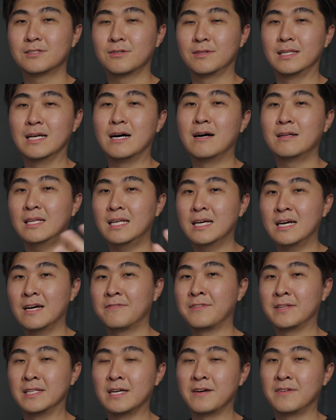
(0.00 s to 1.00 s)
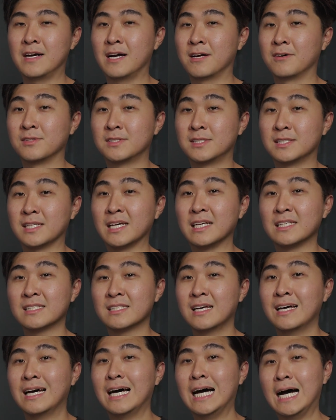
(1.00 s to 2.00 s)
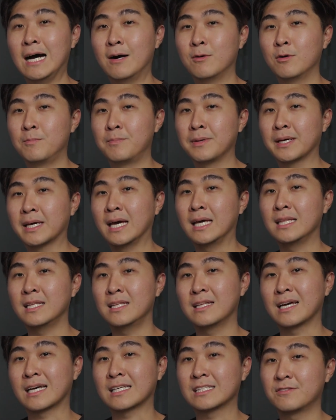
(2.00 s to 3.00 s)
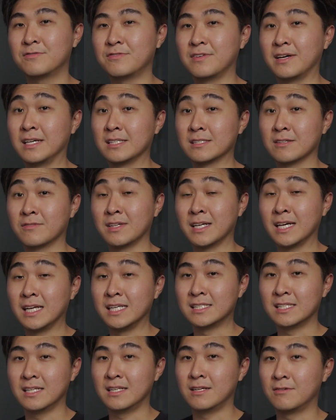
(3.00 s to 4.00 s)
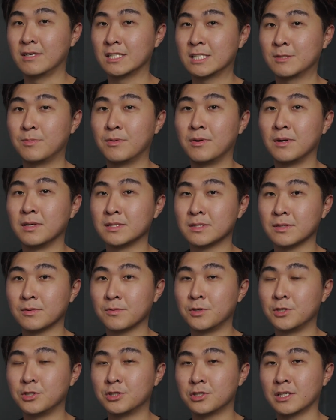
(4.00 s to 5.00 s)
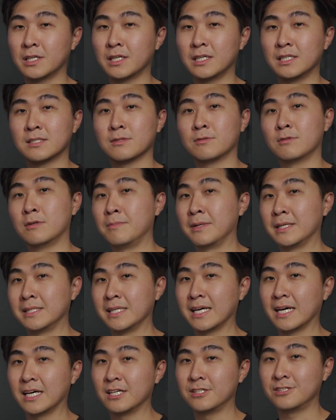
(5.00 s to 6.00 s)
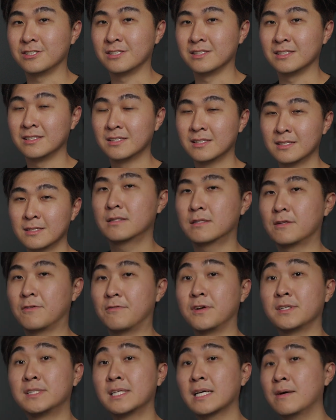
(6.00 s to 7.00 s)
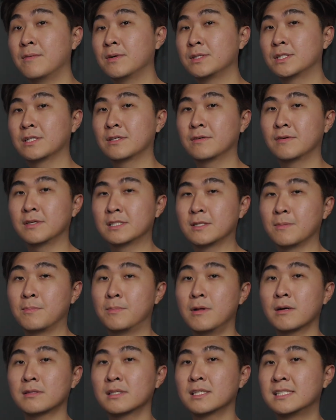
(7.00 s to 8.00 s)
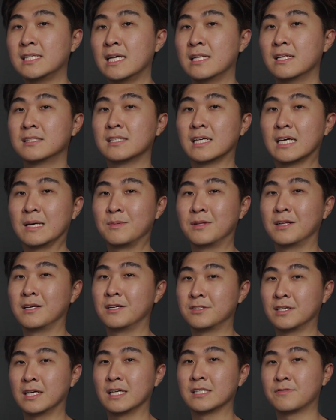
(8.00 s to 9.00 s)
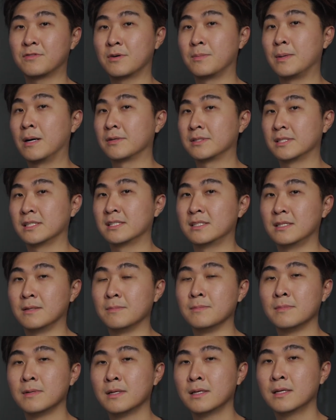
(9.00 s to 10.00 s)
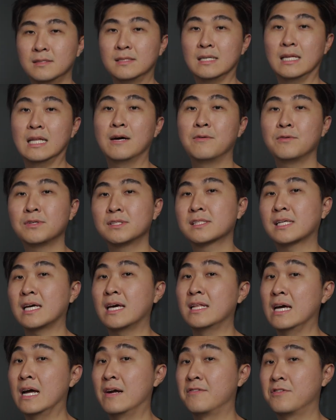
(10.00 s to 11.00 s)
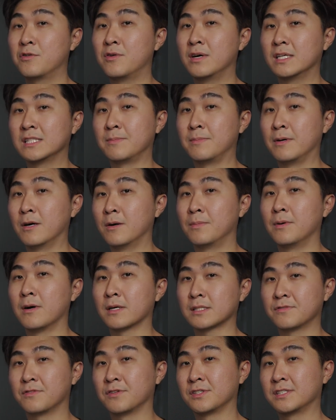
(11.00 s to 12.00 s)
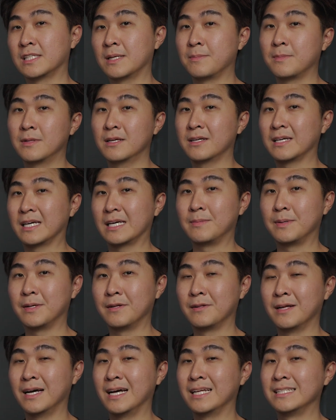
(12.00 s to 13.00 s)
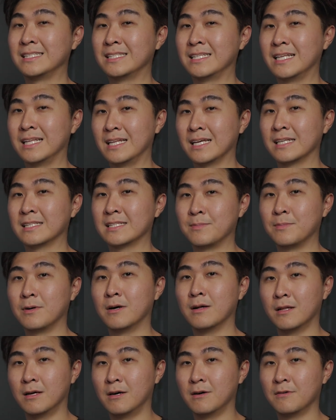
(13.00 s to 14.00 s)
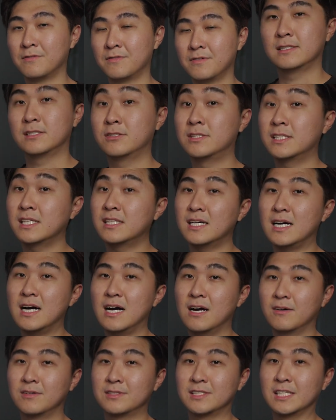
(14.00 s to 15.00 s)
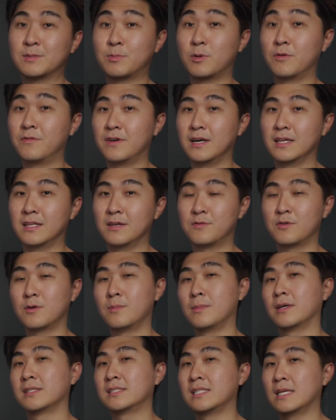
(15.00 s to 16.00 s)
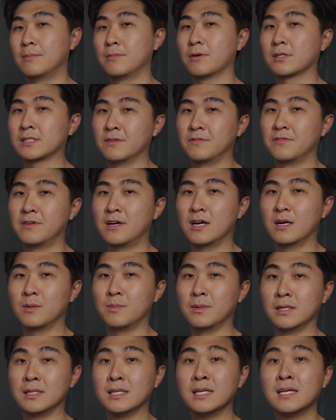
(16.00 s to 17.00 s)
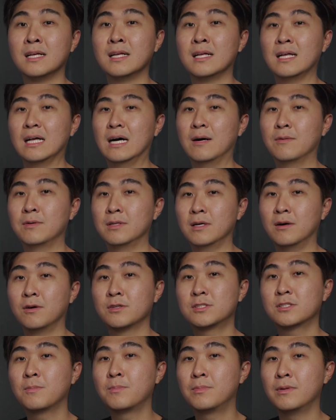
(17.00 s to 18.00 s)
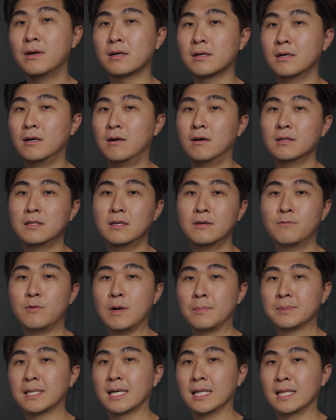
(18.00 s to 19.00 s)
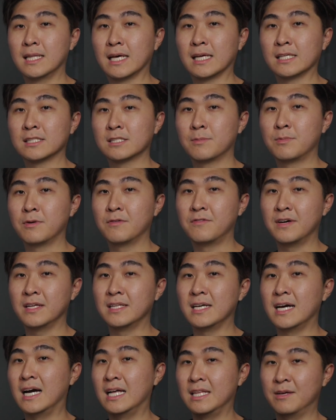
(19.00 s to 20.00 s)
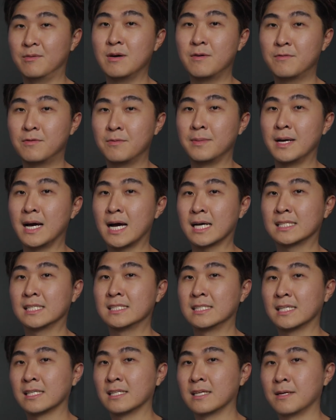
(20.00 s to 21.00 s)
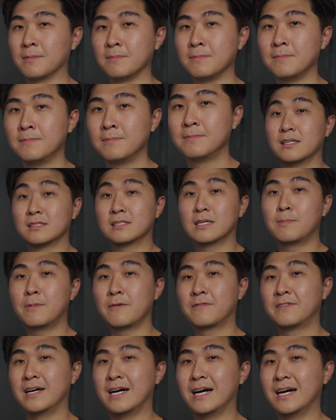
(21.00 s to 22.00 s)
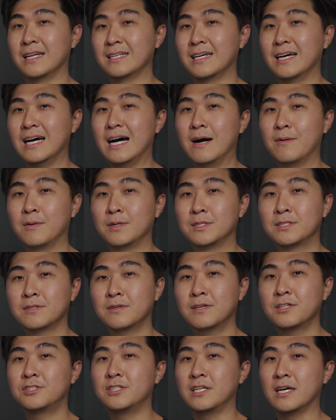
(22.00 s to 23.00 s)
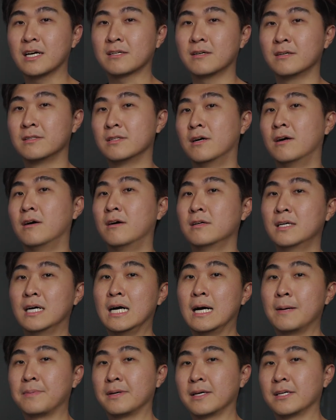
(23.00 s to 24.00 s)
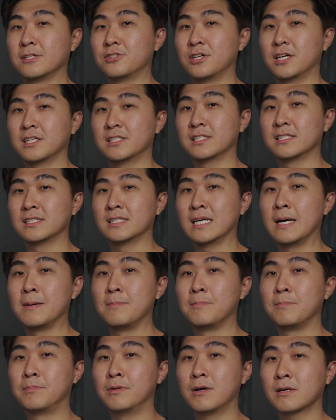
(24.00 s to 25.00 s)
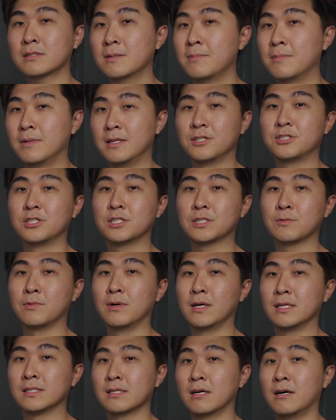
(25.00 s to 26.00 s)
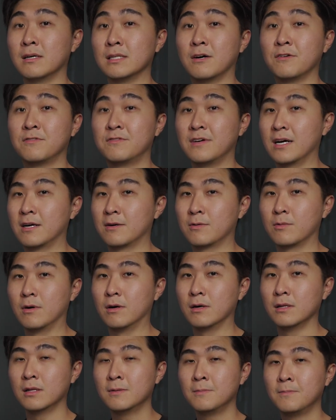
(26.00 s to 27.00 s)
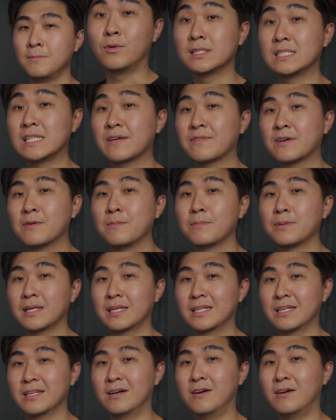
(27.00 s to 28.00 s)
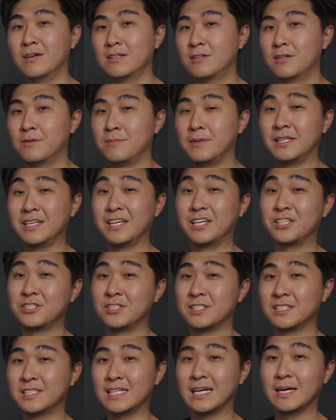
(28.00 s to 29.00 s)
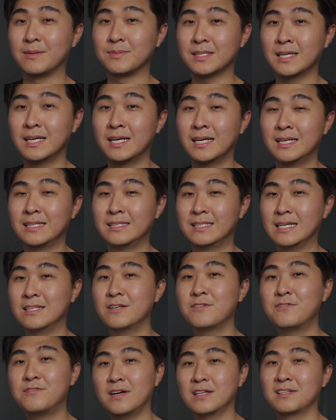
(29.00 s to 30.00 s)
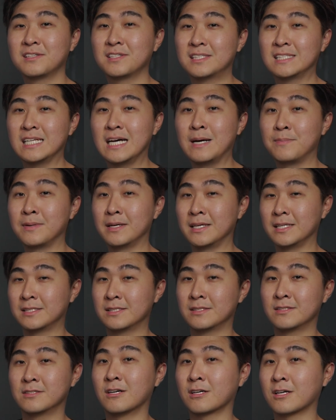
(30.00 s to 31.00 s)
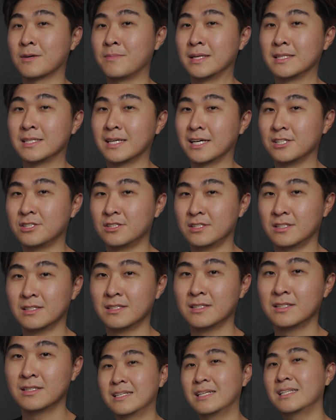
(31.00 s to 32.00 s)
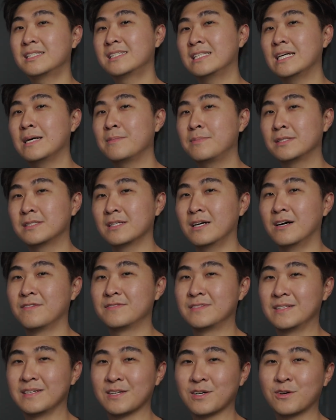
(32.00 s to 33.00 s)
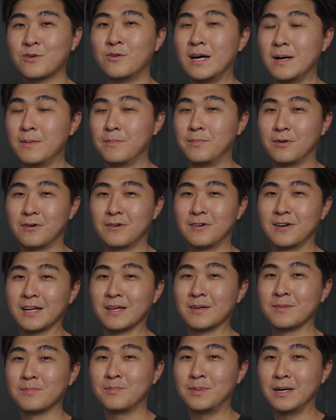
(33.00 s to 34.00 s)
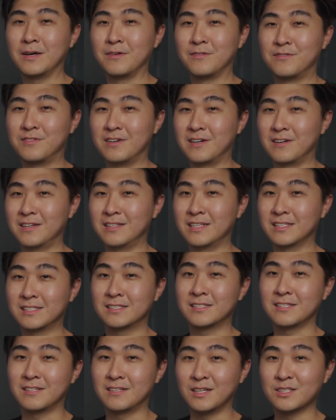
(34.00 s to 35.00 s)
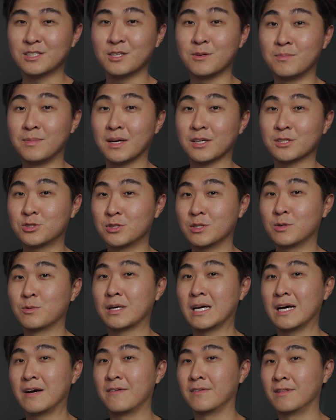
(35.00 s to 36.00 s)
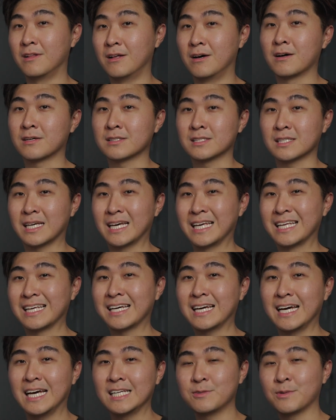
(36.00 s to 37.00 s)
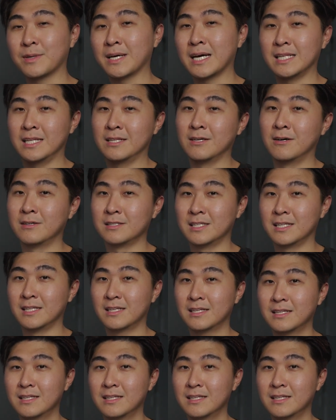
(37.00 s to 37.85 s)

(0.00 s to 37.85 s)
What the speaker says: So now that I have enough IOCs, I would begin the next phase of the incident response, which is remediation. The first thing I would do is to block the sender's email address from our system. Then I would scan everyone's mailbox for similar email and delete them all off. Using the IOCs provided from our sandbox environment, I would also block all the website links to prevent anyone from accessing them. On top of that, I would do a check on all the IP addresses and block the malicious ones on our firewall. Once I've completed all the remediation steps, Then the final step is documentation. This step is often quite boring, but very necessary to make sure we have logs in case we get an audit.